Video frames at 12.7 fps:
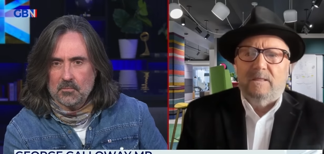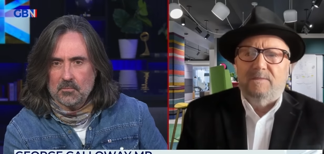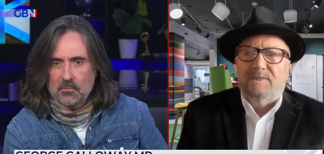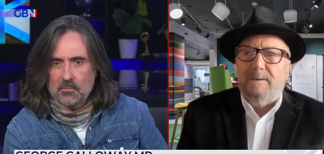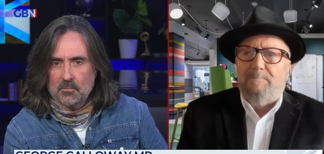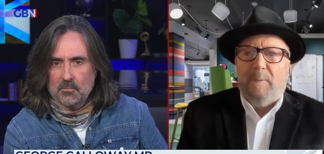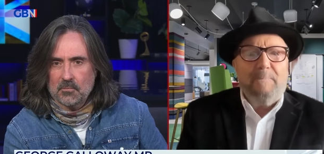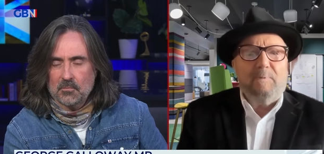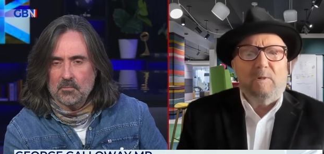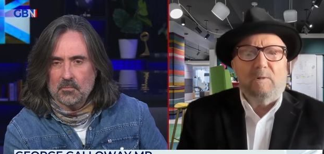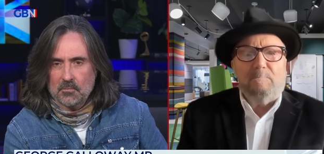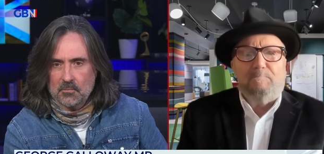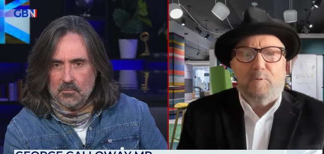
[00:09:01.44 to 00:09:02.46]
Speaker 1: The
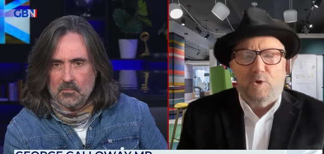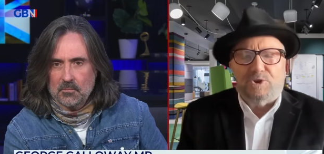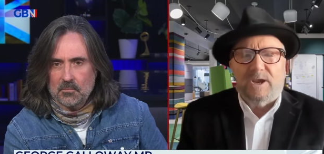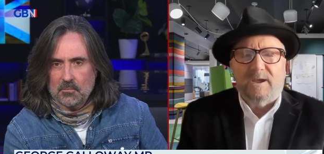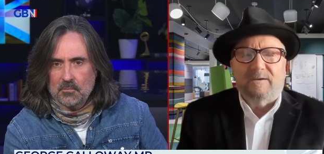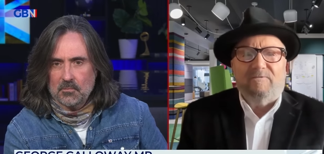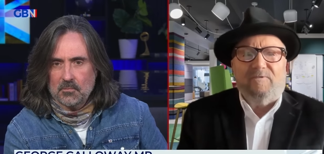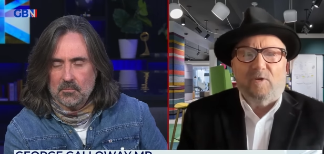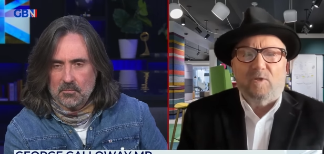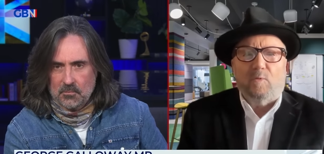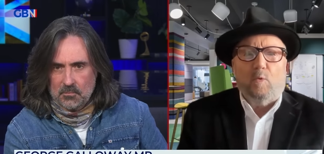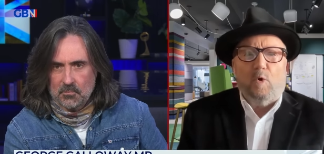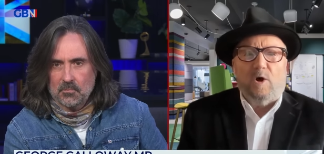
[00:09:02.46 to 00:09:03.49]
people pushing for the
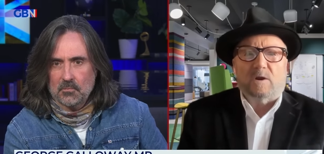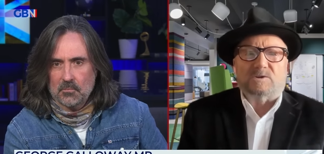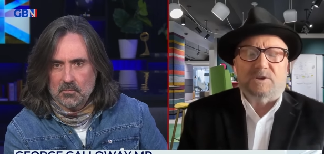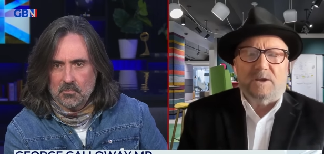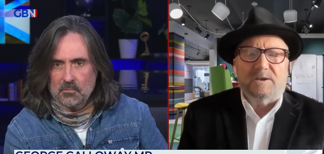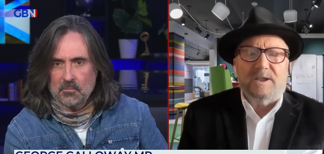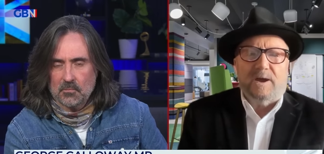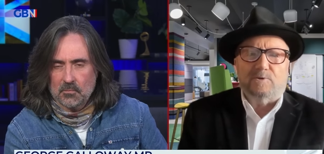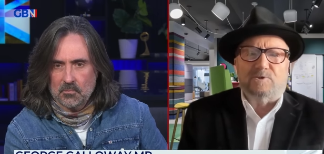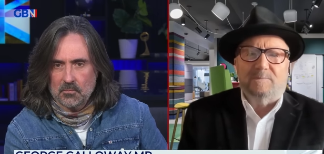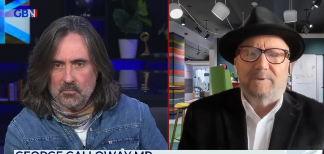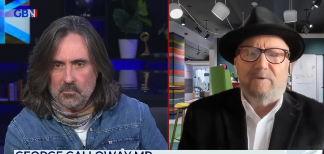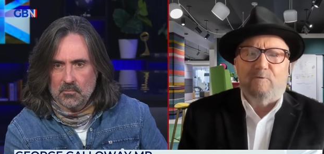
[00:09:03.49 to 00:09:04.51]
war turned out
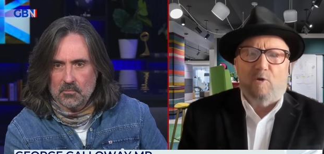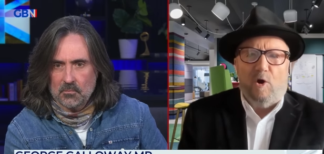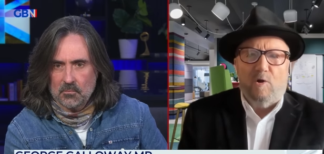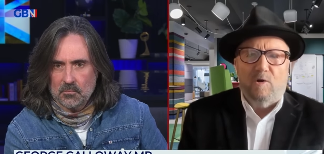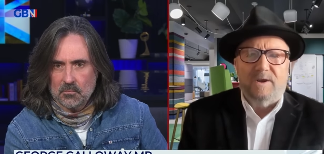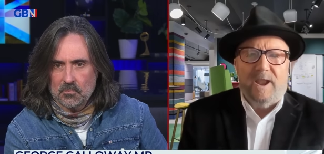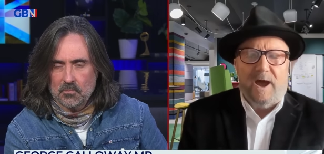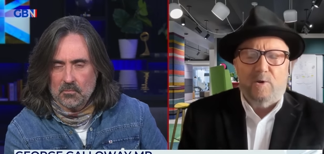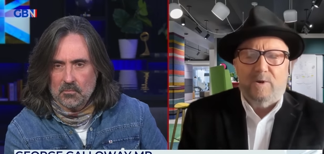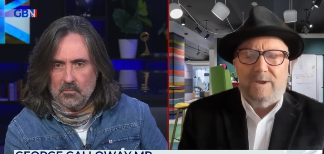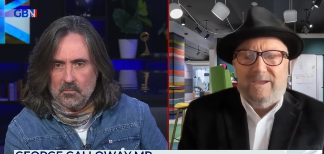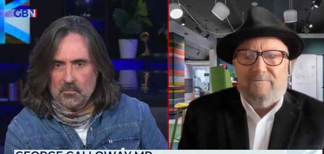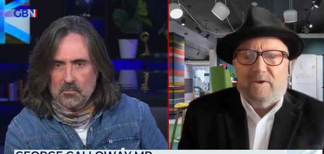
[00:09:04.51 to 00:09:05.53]
to be wrong, now
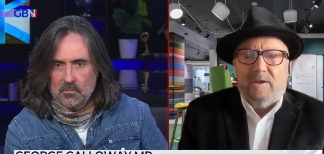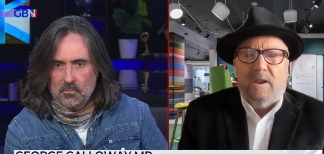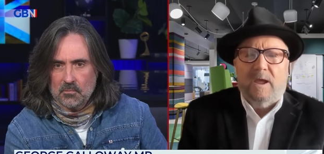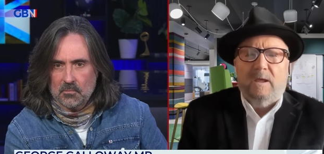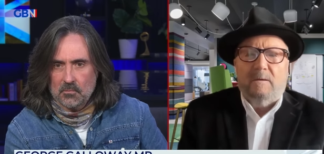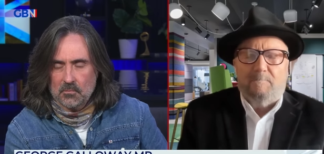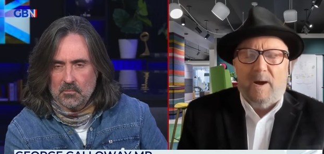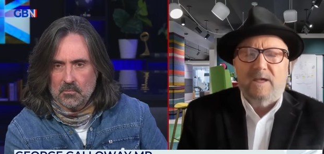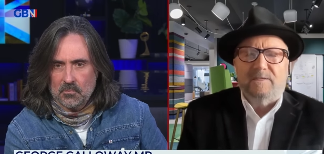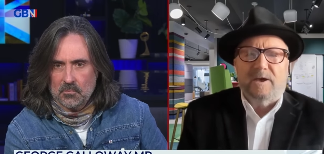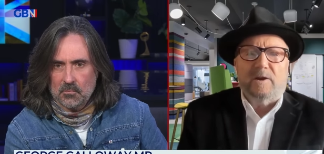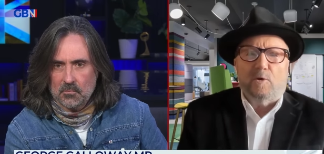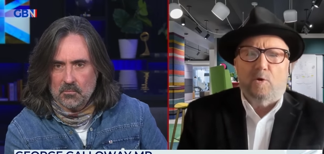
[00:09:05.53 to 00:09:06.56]
even by
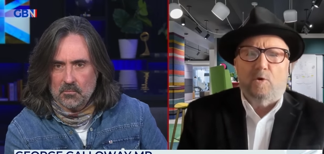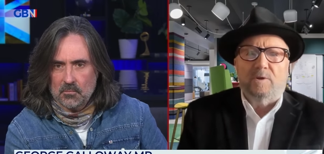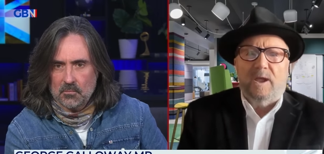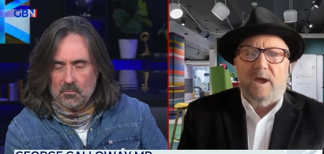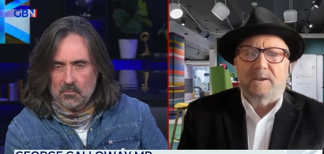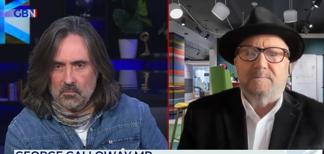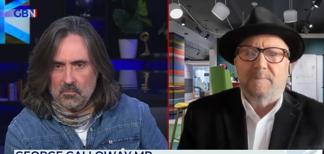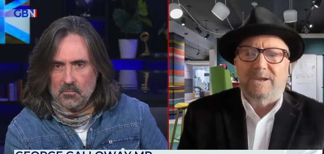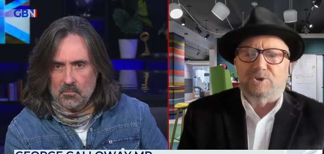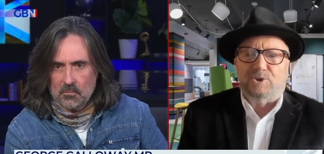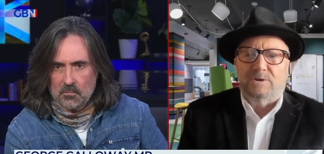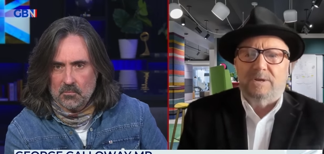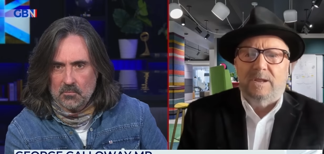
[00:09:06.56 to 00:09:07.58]
their own
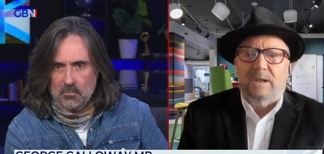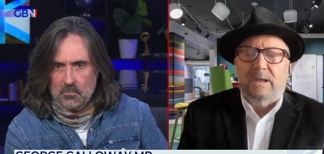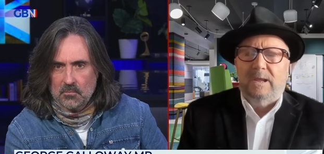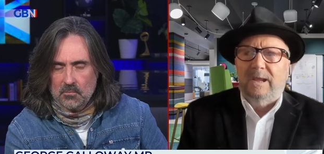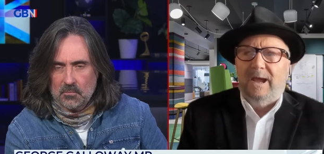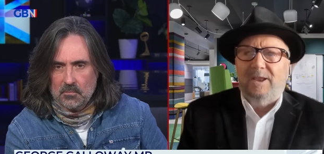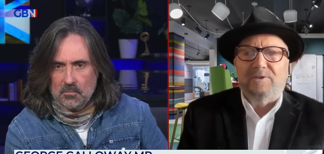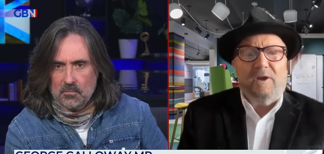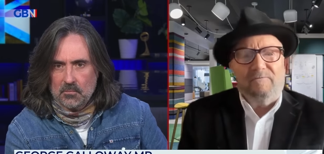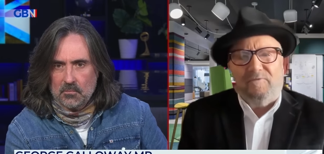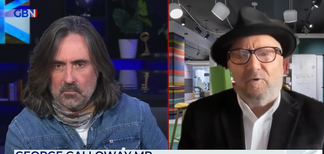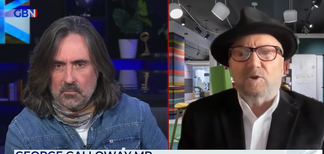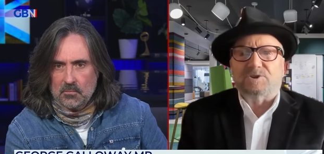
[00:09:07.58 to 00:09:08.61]
admission. And
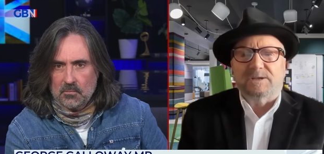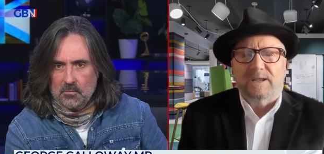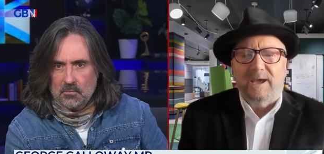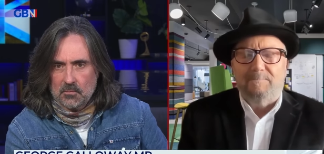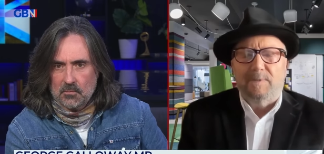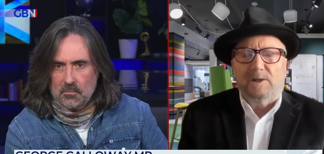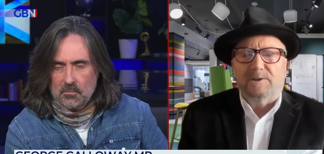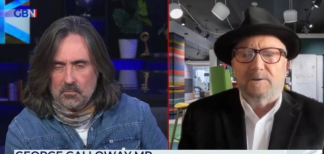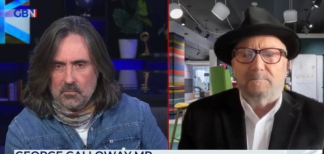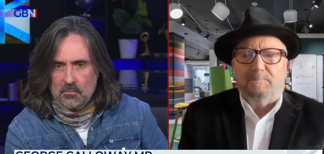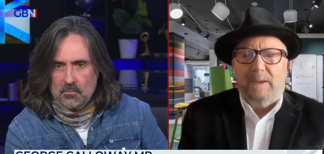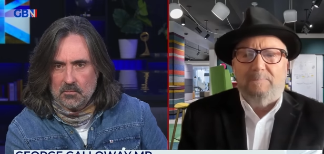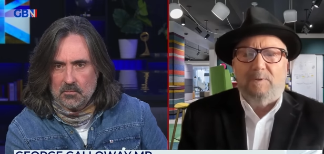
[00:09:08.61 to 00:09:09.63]
unfortunately, a
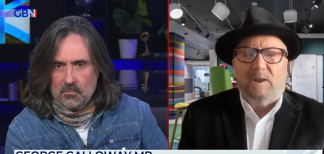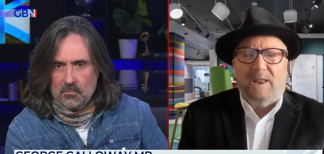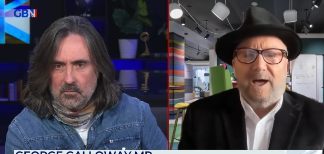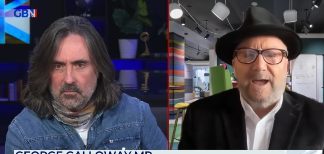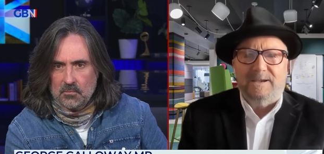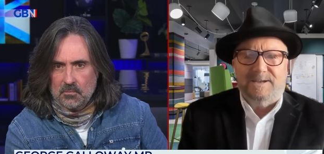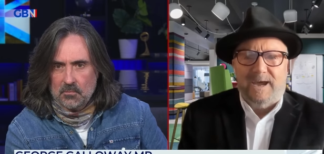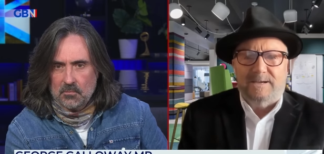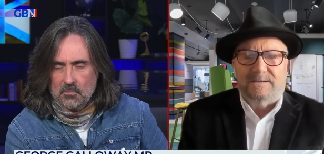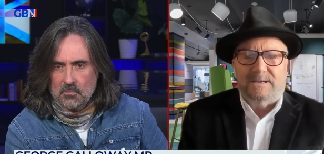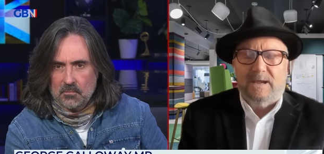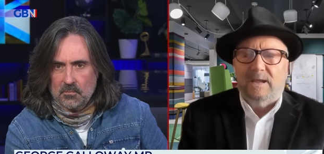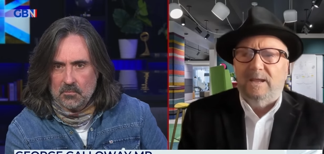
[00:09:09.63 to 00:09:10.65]
million people lie
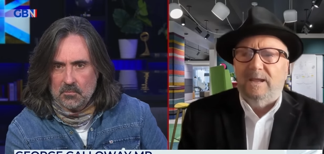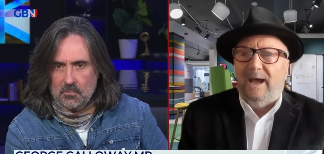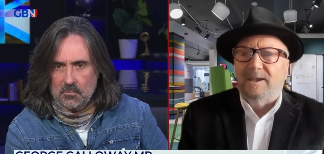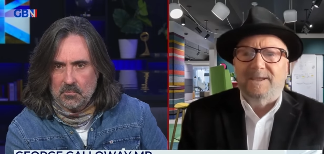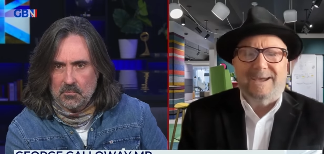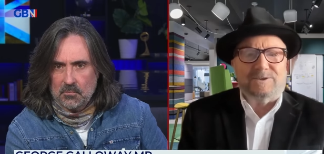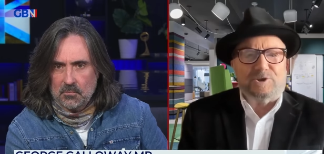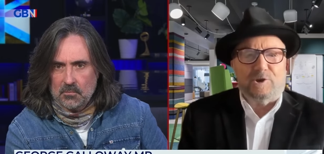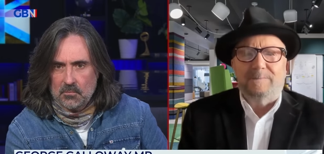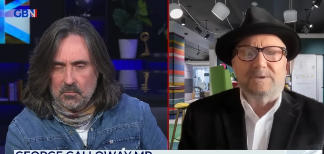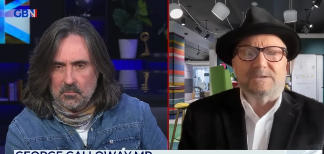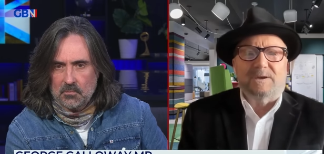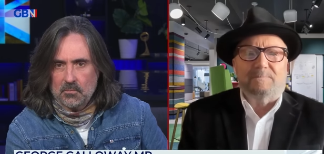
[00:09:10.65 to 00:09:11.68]
dead, and
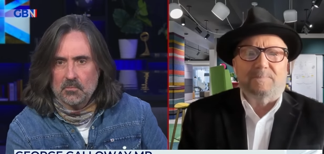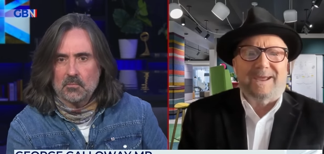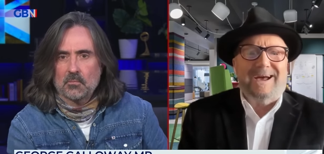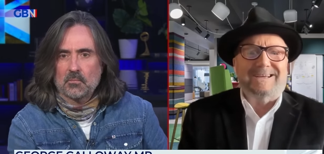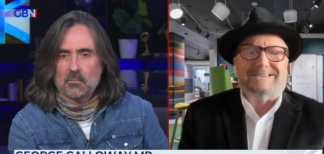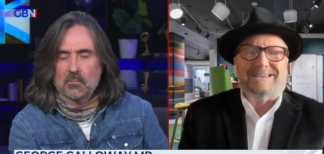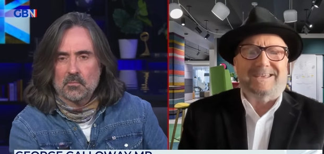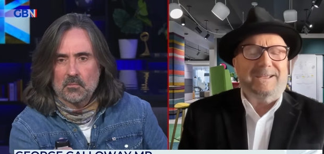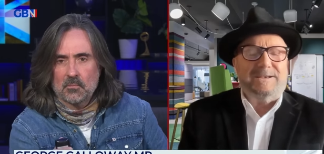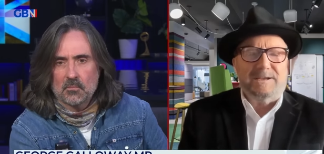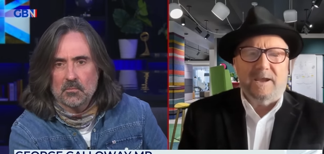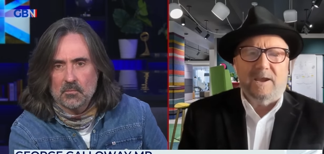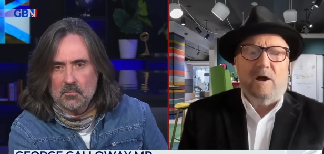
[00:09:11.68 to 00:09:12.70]
extremism
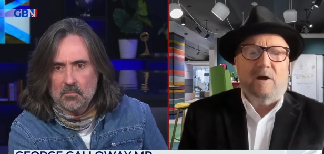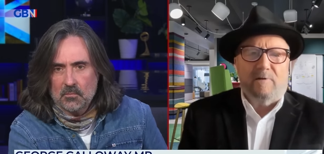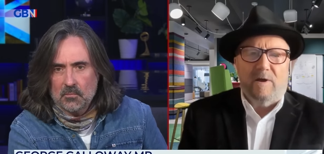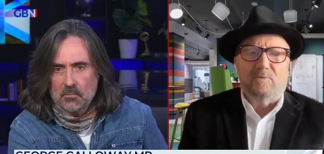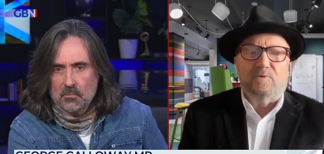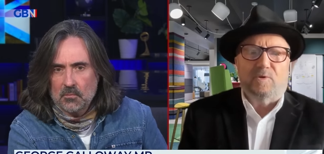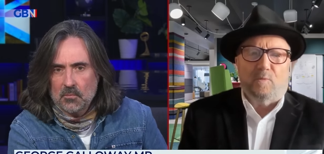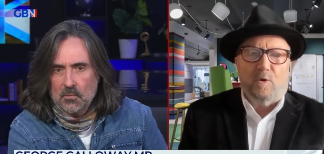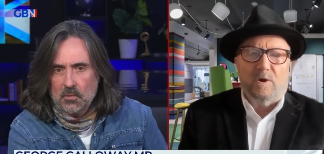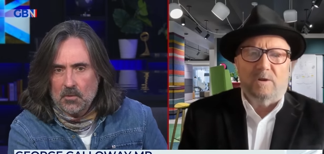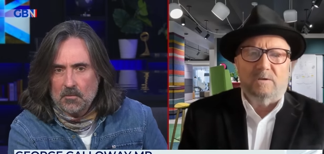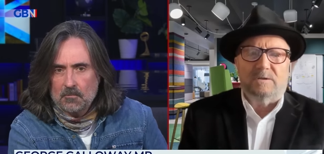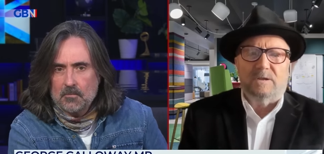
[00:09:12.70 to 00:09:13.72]
cascading around the
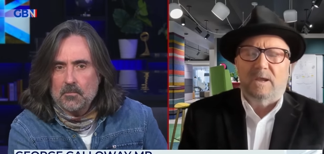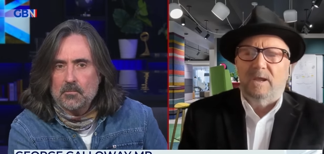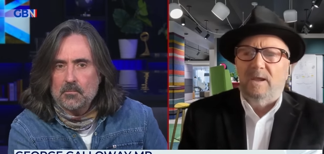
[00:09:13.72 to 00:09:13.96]
world